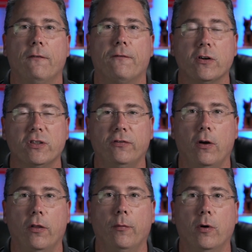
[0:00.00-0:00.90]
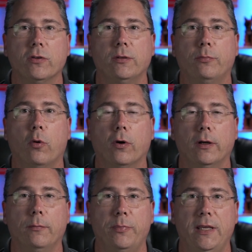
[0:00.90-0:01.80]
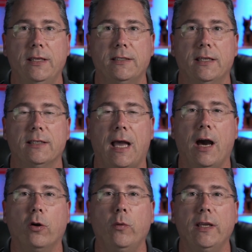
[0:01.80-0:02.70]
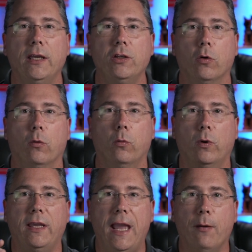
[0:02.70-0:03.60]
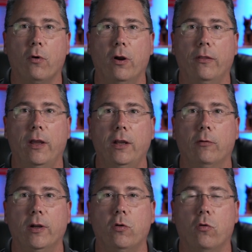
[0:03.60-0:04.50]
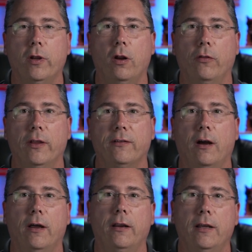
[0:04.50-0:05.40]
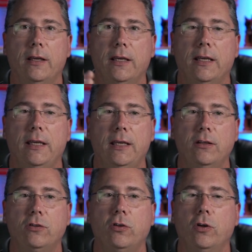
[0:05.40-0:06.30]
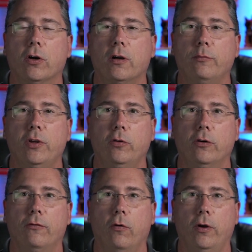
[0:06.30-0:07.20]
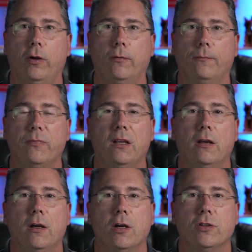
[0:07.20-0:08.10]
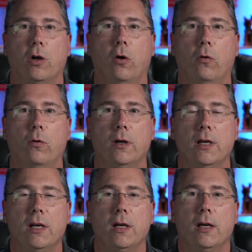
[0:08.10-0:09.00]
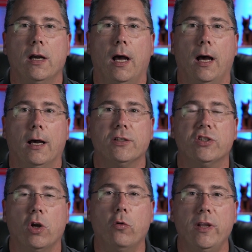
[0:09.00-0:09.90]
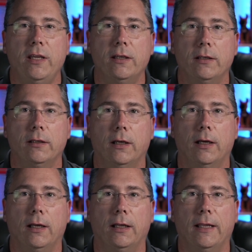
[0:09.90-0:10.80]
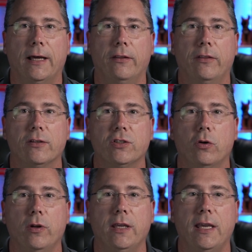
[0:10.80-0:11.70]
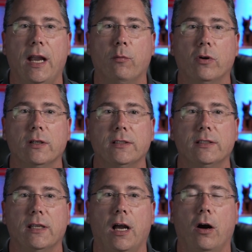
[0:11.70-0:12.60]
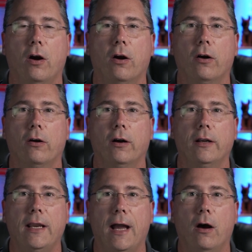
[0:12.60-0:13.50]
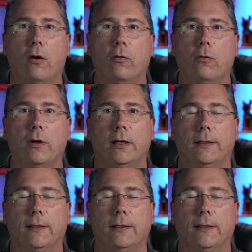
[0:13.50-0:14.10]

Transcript: First of all, the most important piece is how do we get your camera that you're recording all this on into your computer for you? So Sony, a lot of the Sony cameras are now